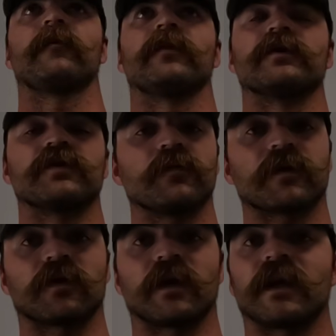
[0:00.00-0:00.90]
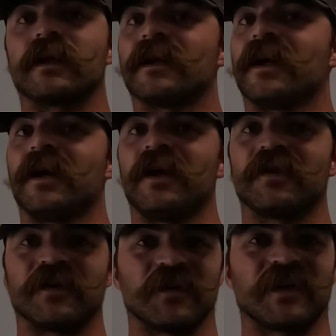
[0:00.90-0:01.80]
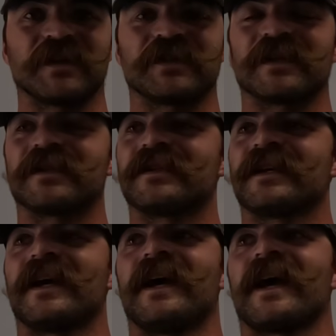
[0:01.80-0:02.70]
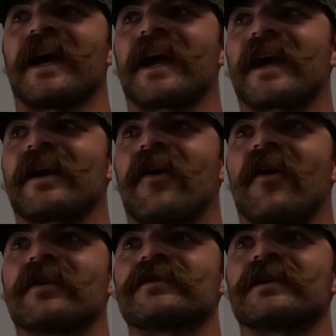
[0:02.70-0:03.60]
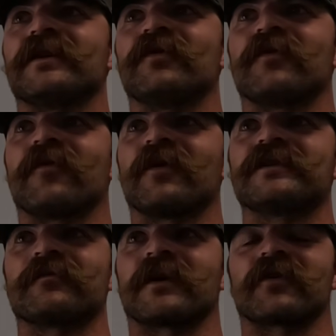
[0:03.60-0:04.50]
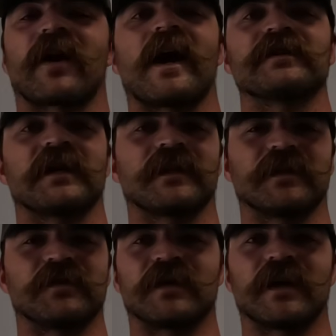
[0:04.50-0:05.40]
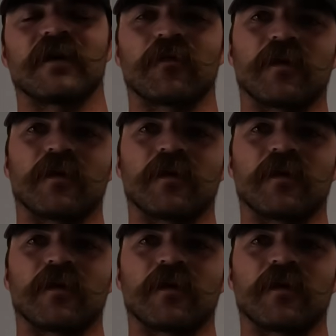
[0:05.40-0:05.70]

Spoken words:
They're super clean, they're delicious, and honestly, you avoid some of the crash shot that you get